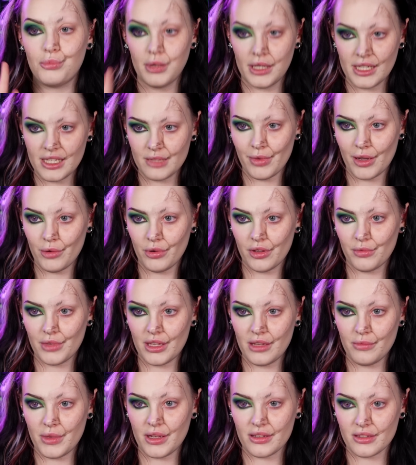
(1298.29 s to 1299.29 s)
Please bear with
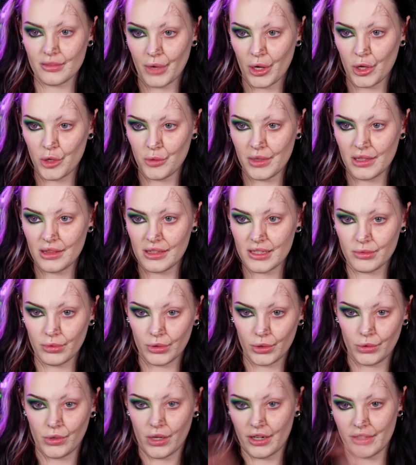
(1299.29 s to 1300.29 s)
me because I'm hoping this
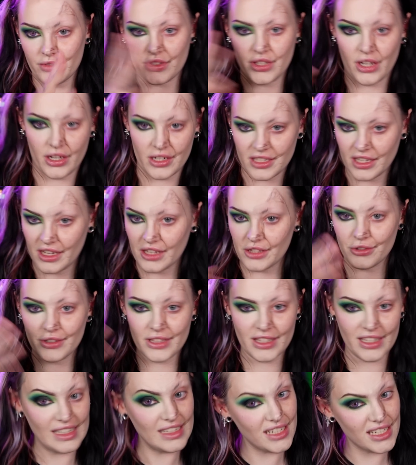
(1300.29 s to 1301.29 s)
will all kind of tie together
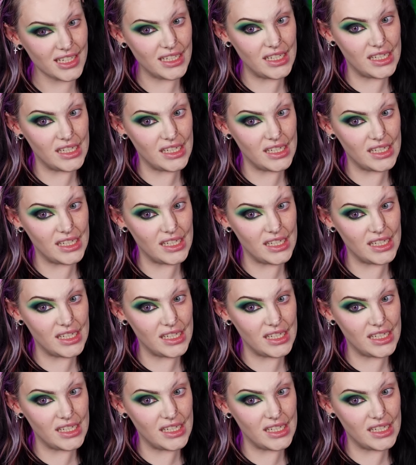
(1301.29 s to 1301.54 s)
at the end.